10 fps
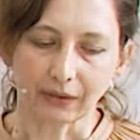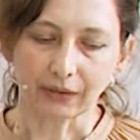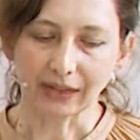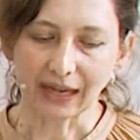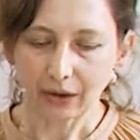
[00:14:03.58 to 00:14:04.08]

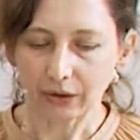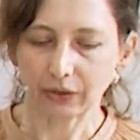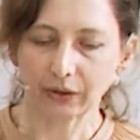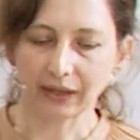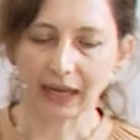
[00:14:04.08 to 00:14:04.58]

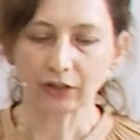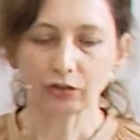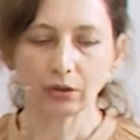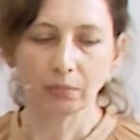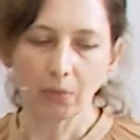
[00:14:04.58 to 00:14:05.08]
the
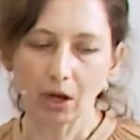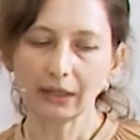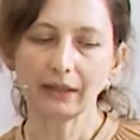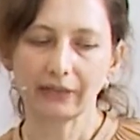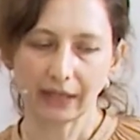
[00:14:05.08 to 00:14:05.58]
actual
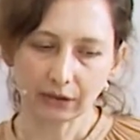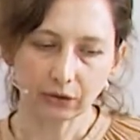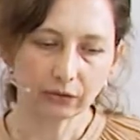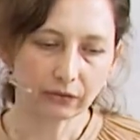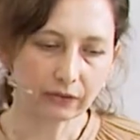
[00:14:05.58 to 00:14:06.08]
model then
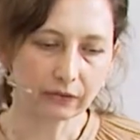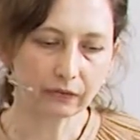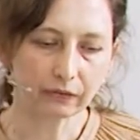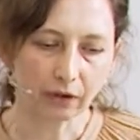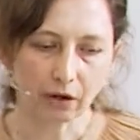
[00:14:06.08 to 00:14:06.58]

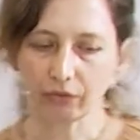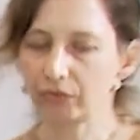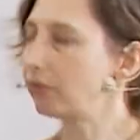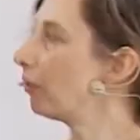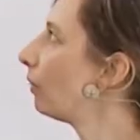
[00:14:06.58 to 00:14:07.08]
consists
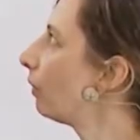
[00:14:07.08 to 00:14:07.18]
of